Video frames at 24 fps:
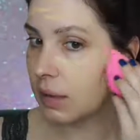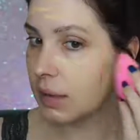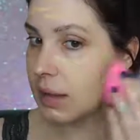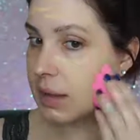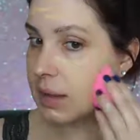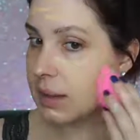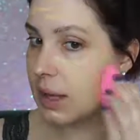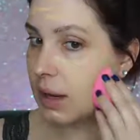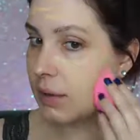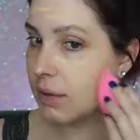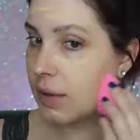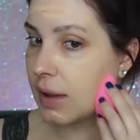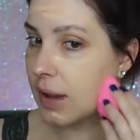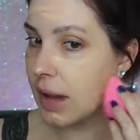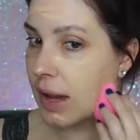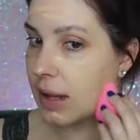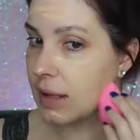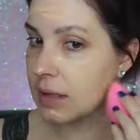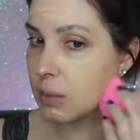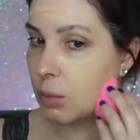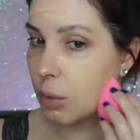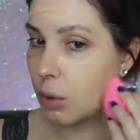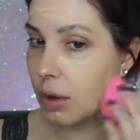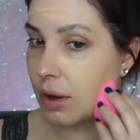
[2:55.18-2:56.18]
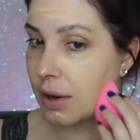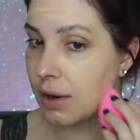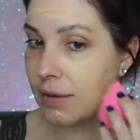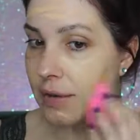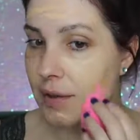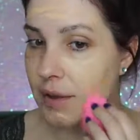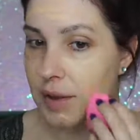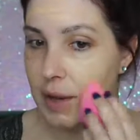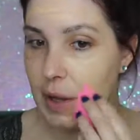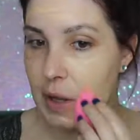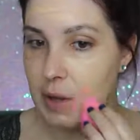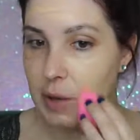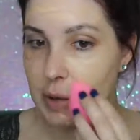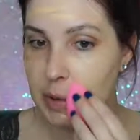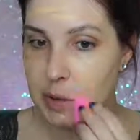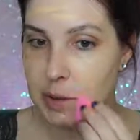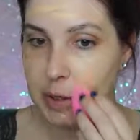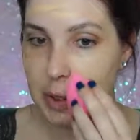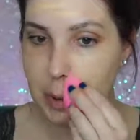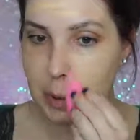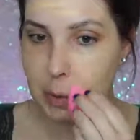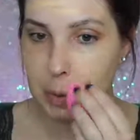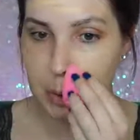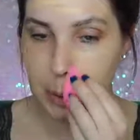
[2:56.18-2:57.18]
This definitely has more of a yellow
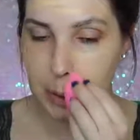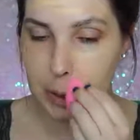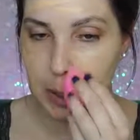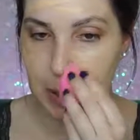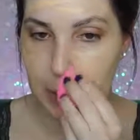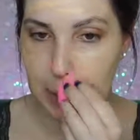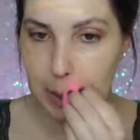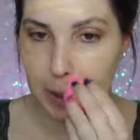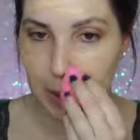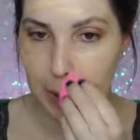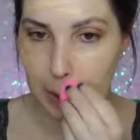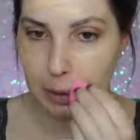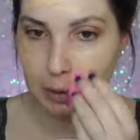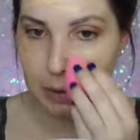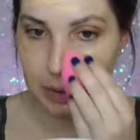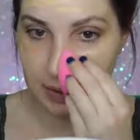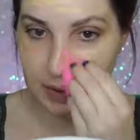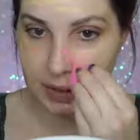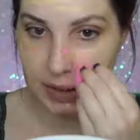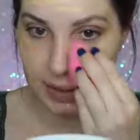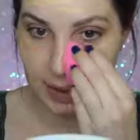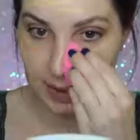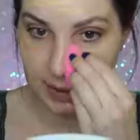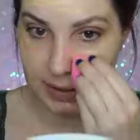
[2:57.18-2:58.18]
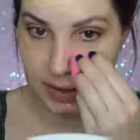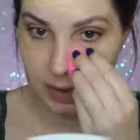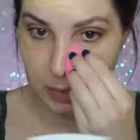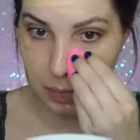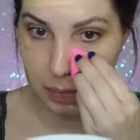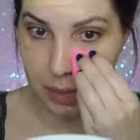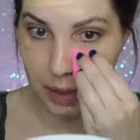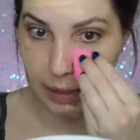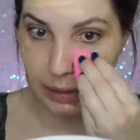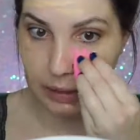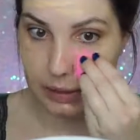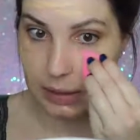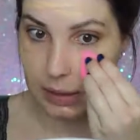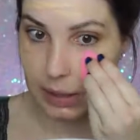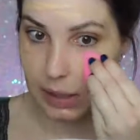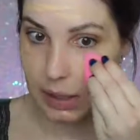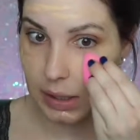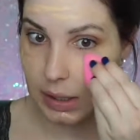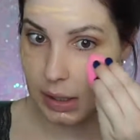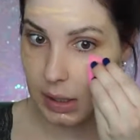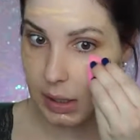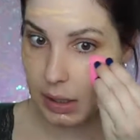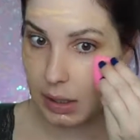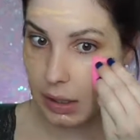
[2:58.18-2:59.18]
tone than I was
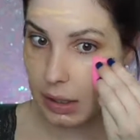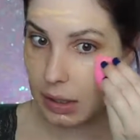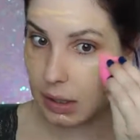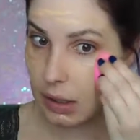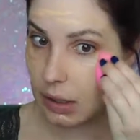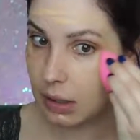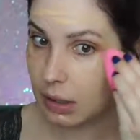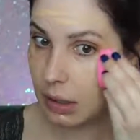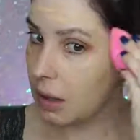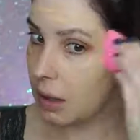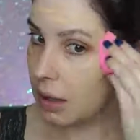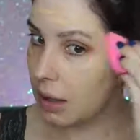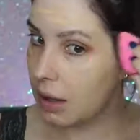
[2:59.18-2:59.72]
expecting.